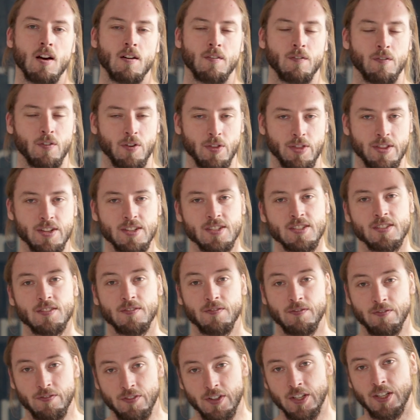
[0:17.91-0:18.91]
For this
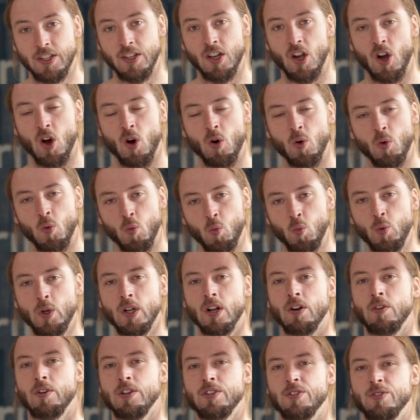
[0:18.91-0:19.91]
video, we
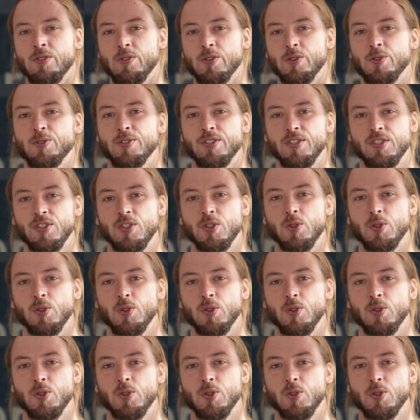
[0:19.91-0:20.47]
are introducing